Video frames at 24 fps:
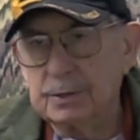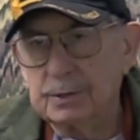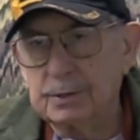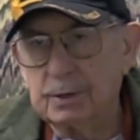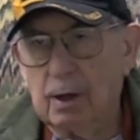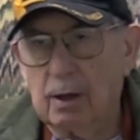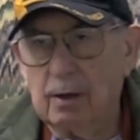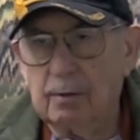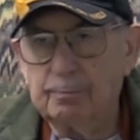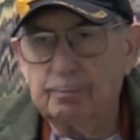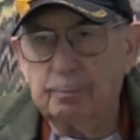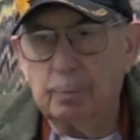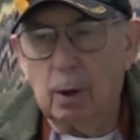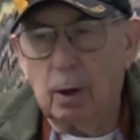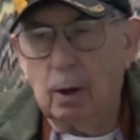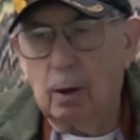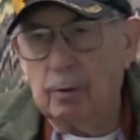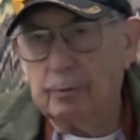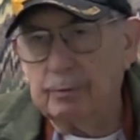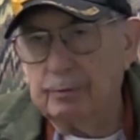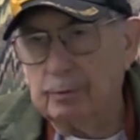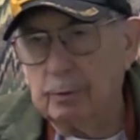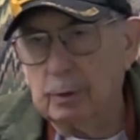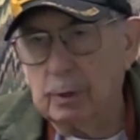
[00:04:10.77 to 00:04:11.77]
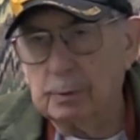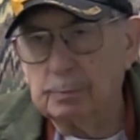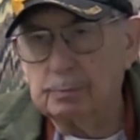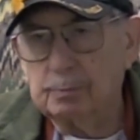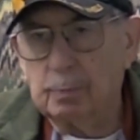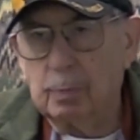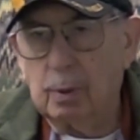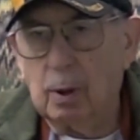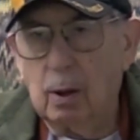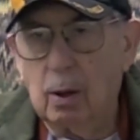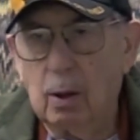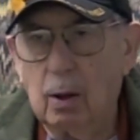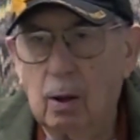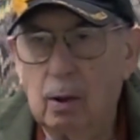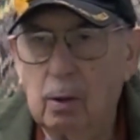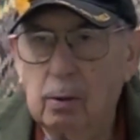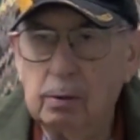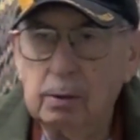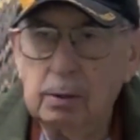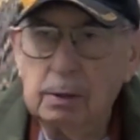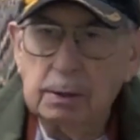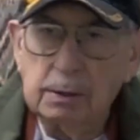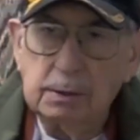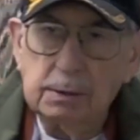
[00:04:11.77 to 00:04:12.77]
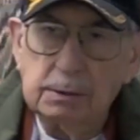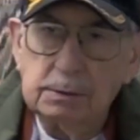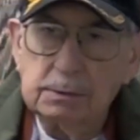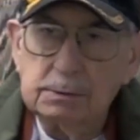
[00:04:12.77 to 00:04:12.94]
Softball, football,